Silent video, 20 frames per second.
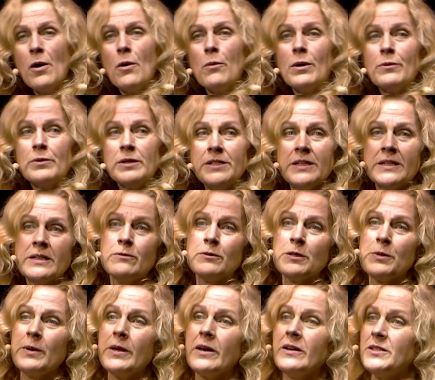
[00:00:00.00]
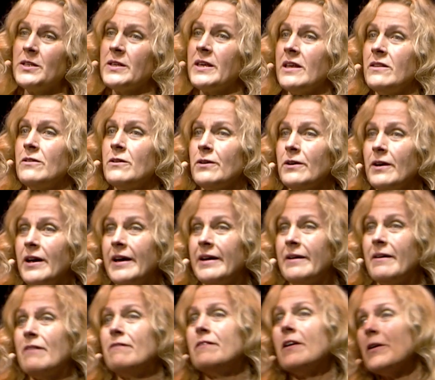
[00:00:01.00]
What we did was we got together
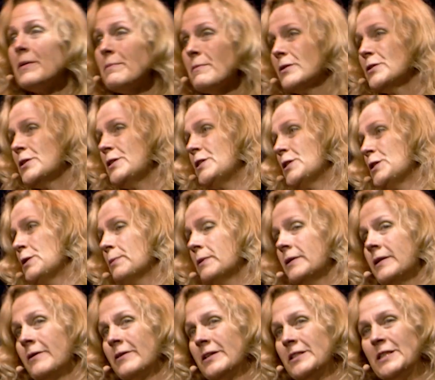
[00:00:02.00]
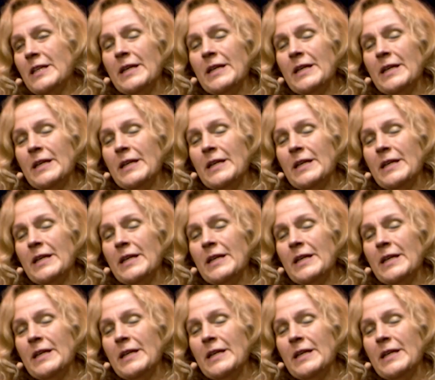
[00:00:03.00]
uh, a very multidisciplinary